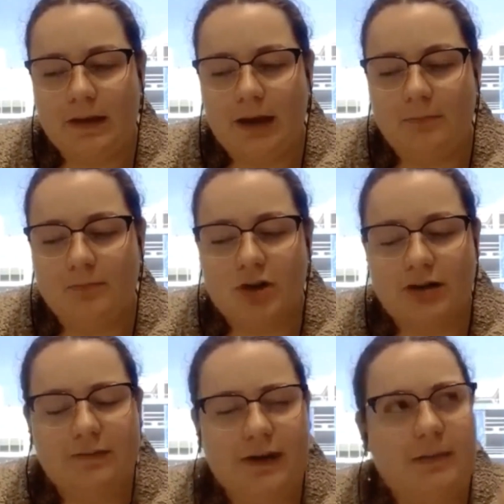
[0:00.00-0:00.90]
I'm
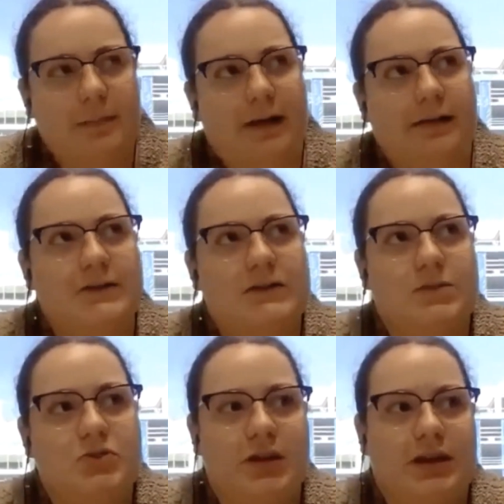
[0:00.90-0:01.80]
trying to find the balance
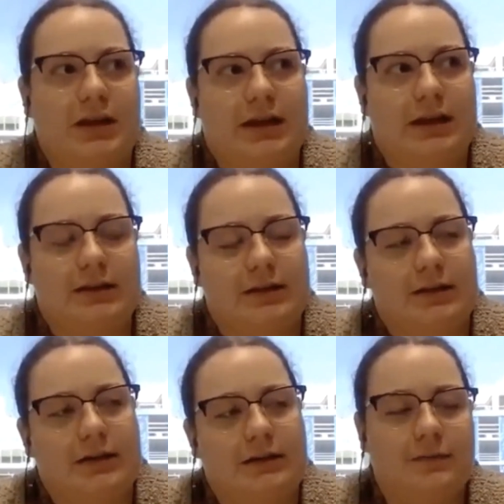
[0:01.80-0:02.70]
between it. It
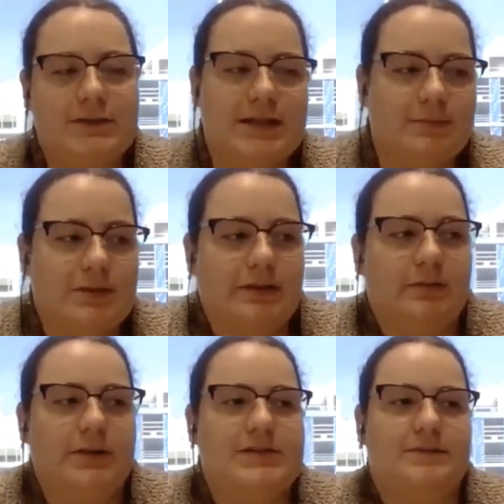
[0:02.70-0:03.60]
seems a little
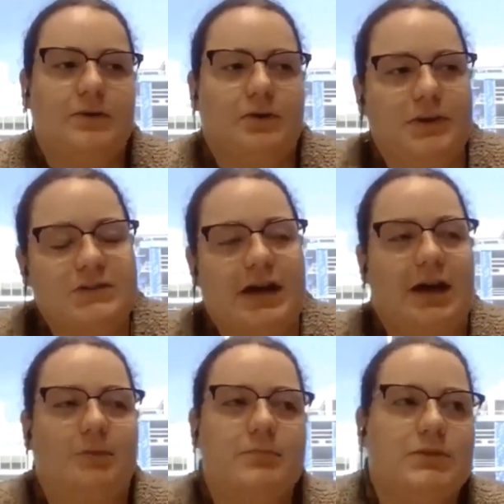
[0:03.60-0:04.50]
bit difficult at
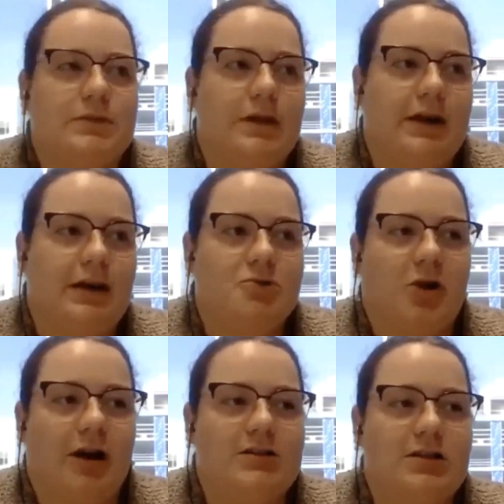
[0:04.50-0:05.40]
times, and I
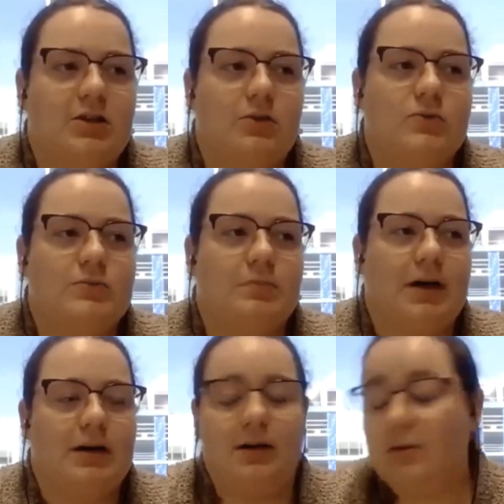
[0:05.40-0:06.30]
try to use
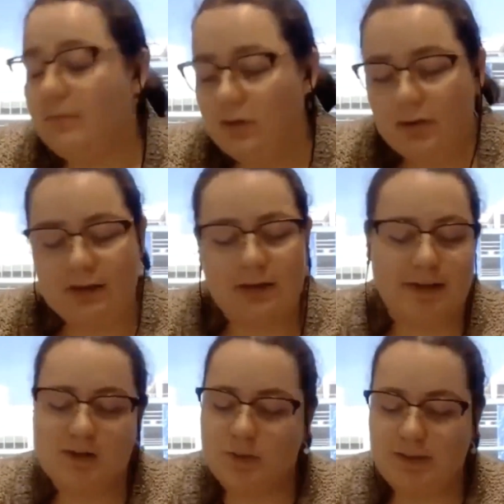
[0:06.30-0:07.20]
my commute in the
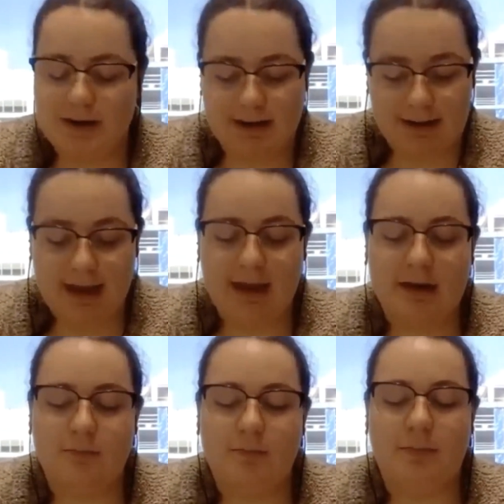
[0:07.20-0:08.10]
best way that I
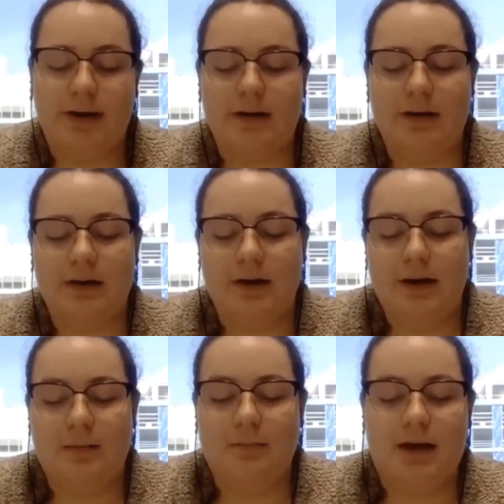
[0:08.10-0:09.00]
can, but
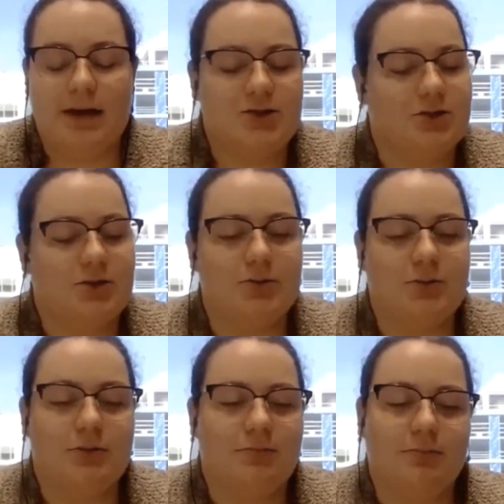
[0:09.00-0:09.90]
my issue
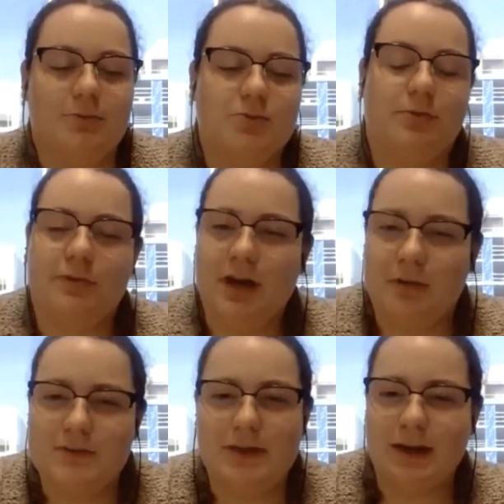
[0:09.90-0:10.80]
sort of
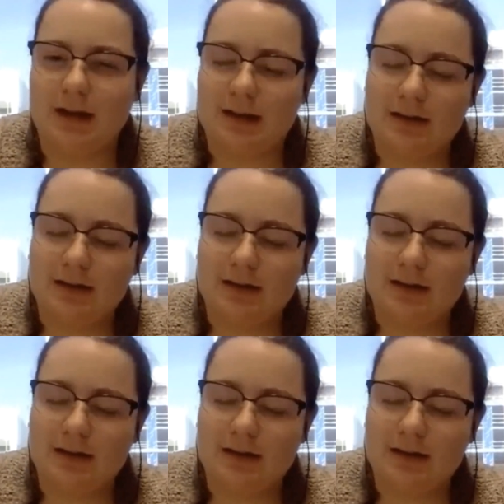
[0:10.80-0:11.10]
comes that I